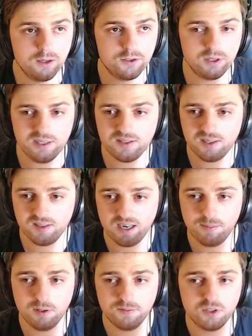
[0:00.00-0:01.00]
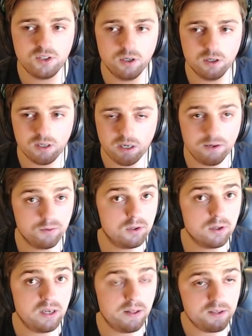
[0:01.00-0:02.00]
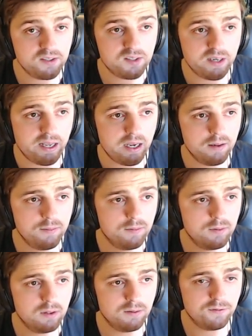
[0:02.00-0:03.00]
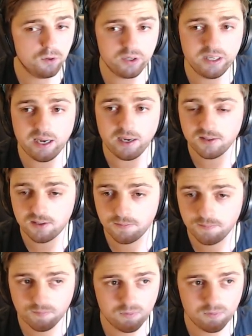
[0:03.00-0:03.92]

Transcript: So here's an example of a stock. I was looking at this today, the 4DS.